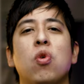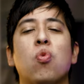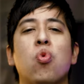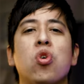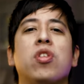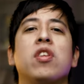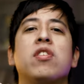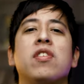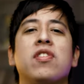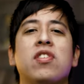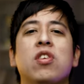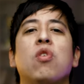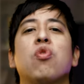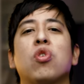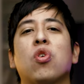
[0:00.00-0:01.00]
worth it to
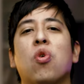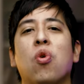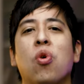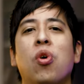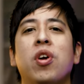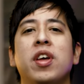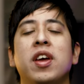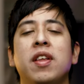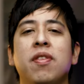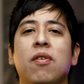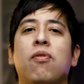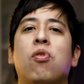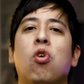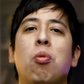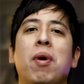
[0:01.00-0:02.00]
still record in the
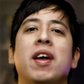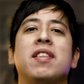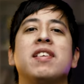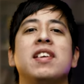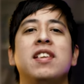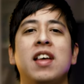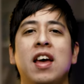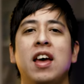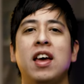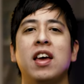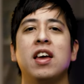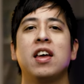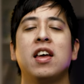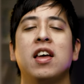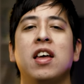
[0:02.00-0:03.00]
format today?
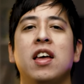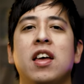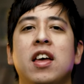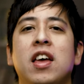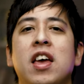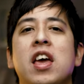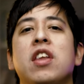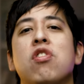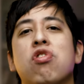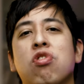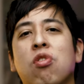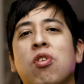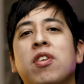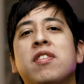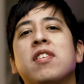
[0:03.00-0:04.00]
In
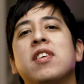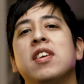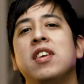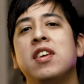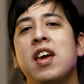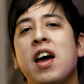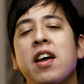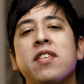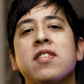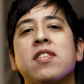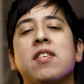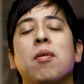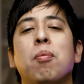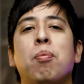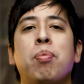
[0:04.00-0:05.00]
short,
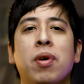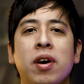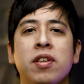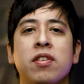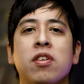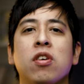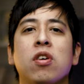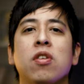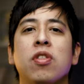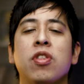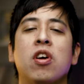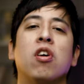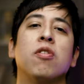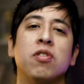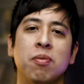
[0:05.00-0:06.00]
yes, but
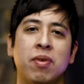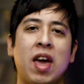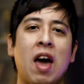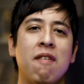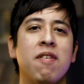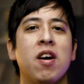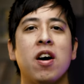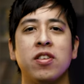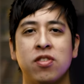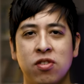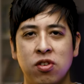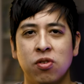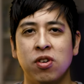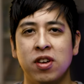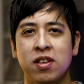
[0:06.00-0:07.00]
there are some caveats
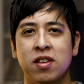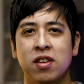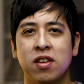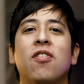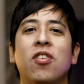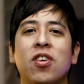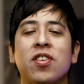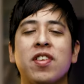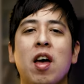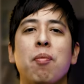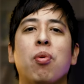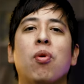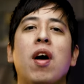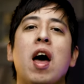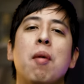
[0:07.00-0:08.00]
to it. For
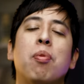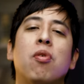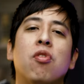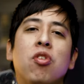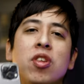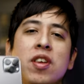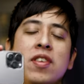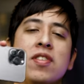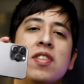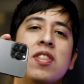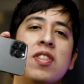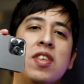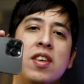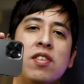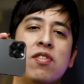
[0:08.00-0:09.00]
example, Apple released
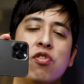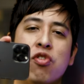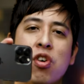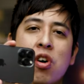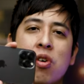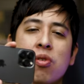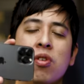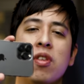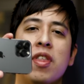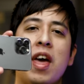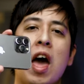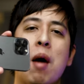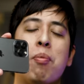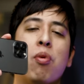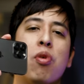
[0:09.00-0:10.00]
this phone, the
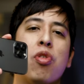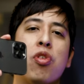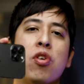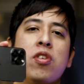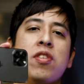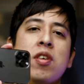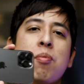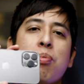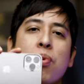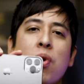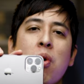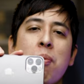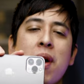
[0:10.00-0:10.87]
Apple 13 Pro